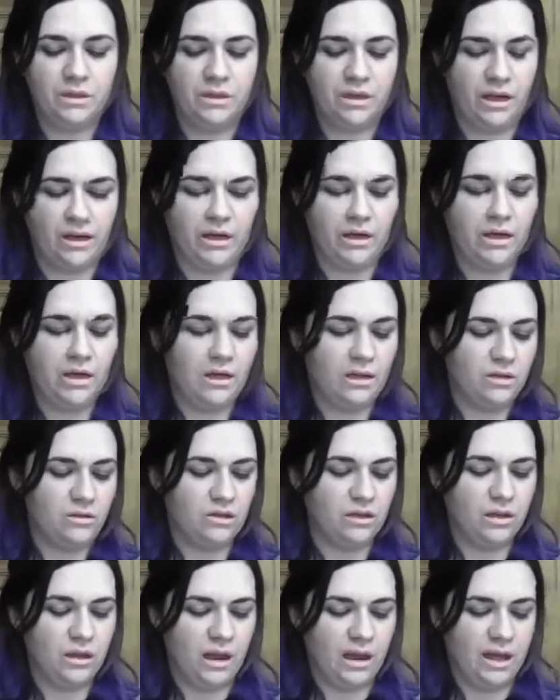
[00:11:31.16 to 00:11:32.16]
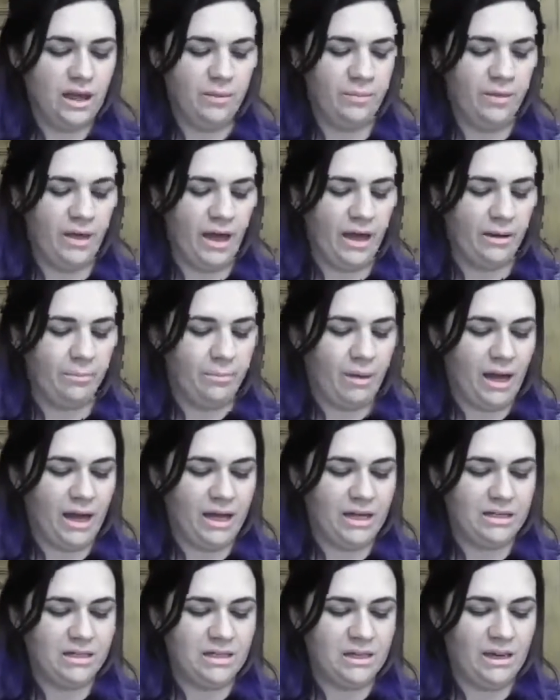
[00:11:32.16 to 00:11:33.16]
yeah, keep that in
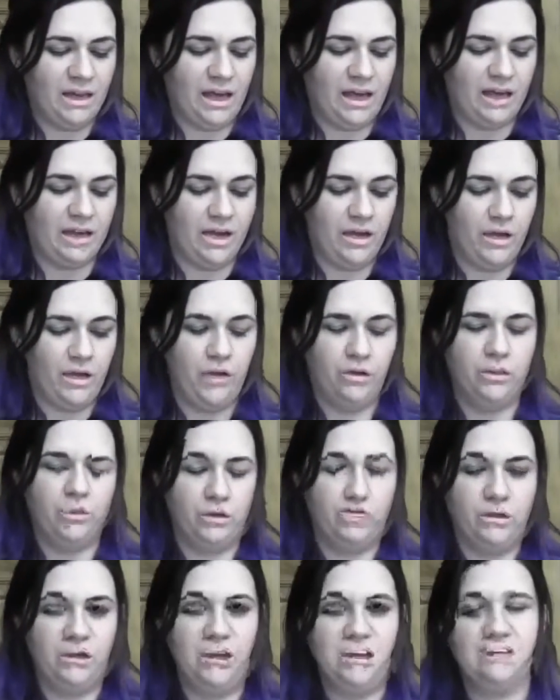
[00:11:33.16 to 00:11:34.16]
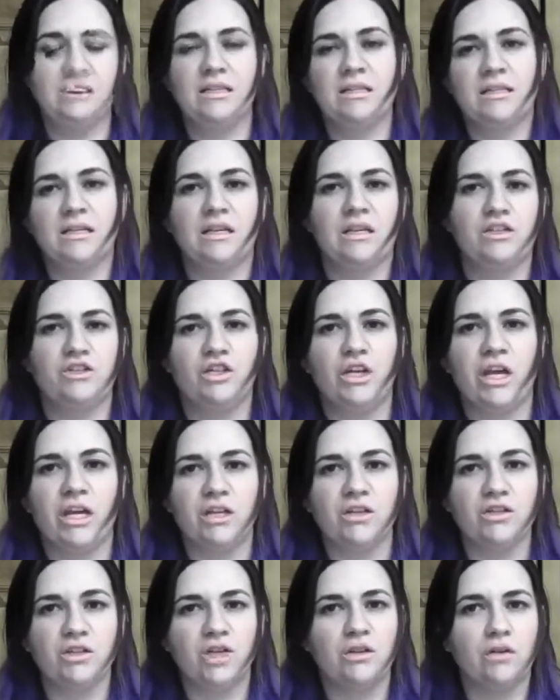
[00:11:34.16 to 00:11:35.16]
mind, that your list is going to
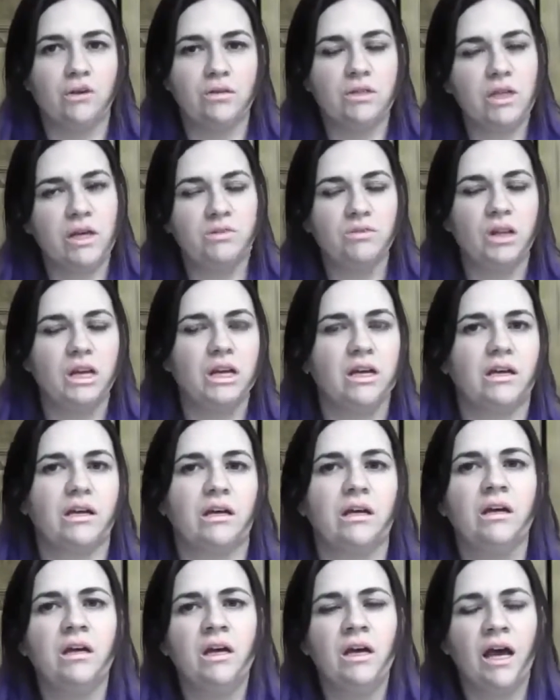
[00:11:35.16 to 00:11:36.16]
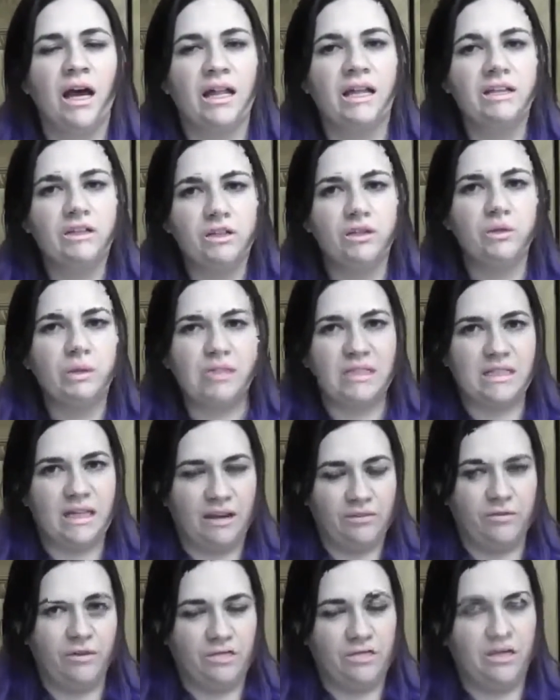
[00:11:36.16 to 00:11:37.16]
change. And also I like to do a
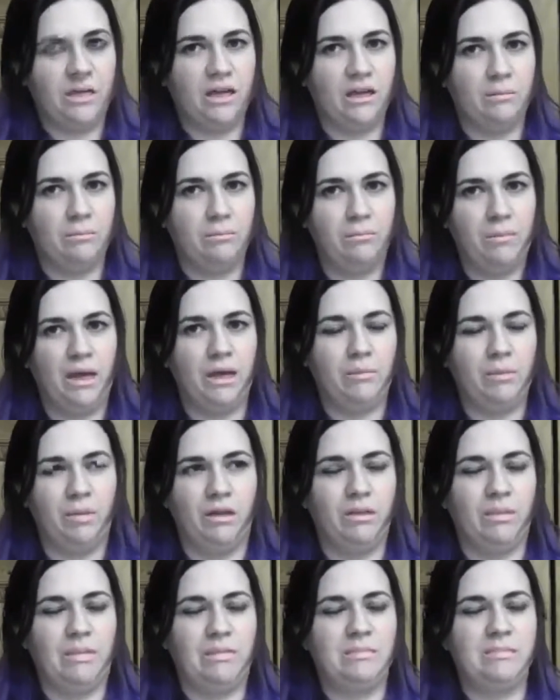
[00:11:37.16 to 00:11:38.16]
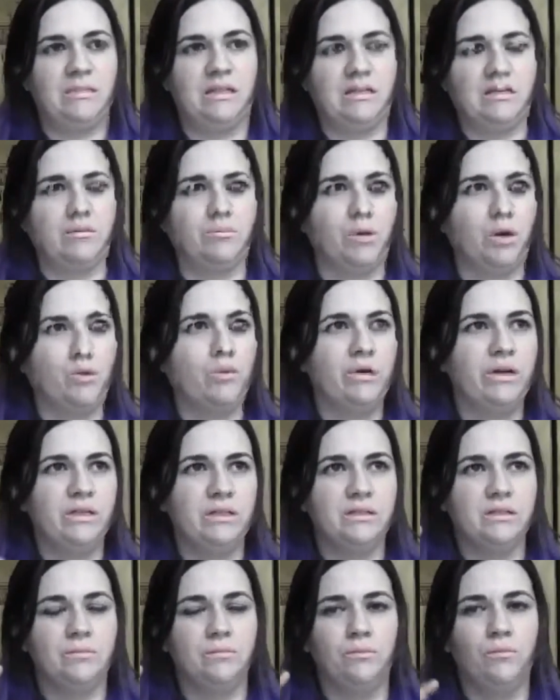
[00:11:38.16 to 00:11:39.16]
definite and a maybe list, and I'm
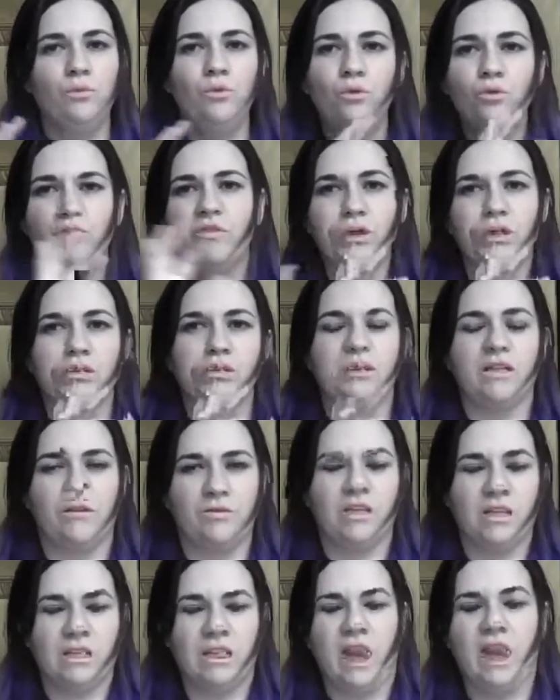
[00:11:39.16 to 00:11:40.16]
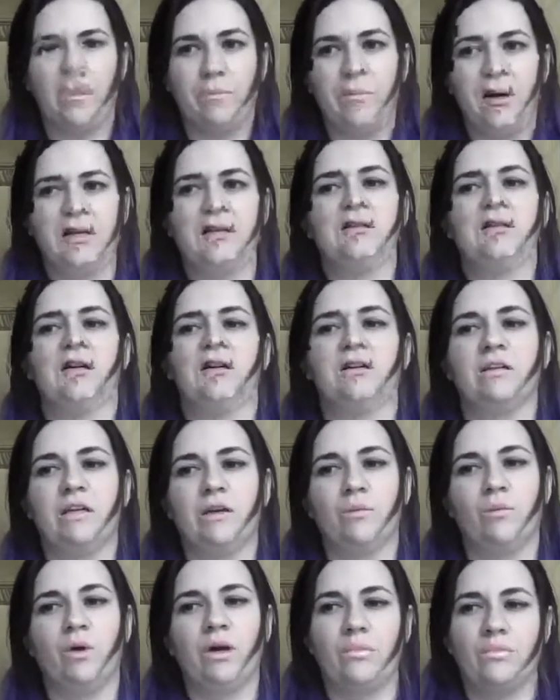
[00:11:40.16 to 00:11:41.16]
always moving stuff around based on
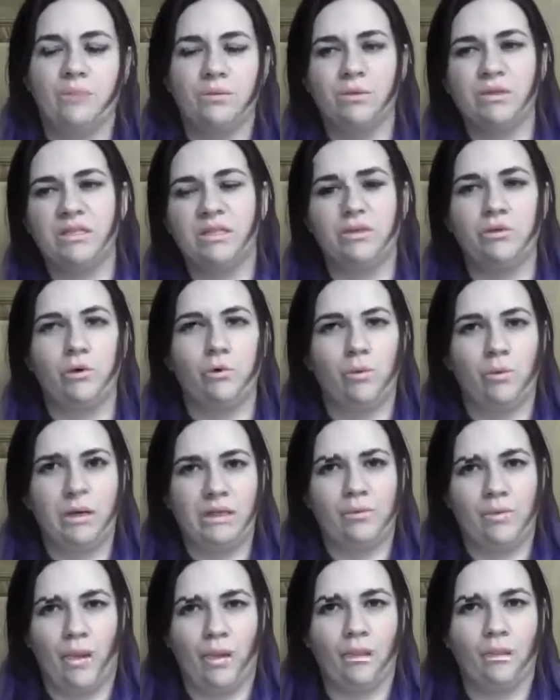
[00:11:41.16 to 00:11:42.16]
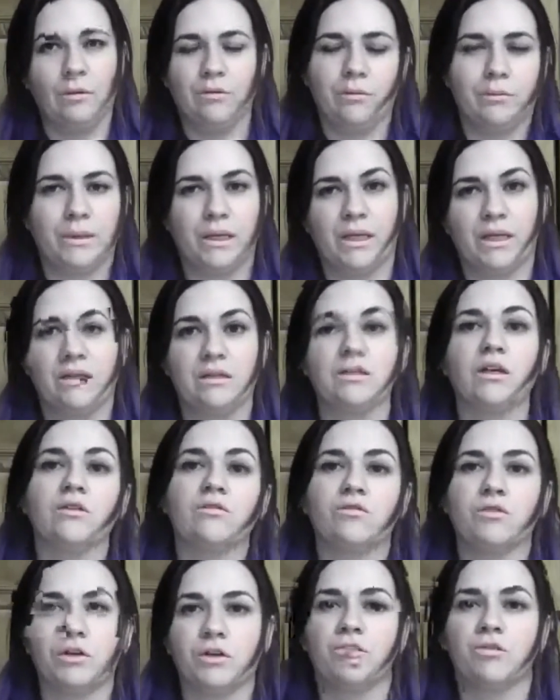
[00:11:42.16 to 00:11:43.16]
like once I know exactly when I'm going to get
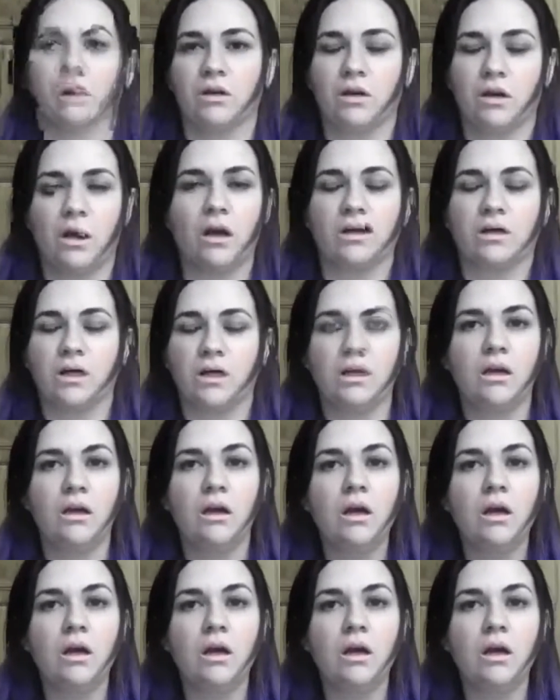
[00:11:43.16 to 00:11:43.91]
done for a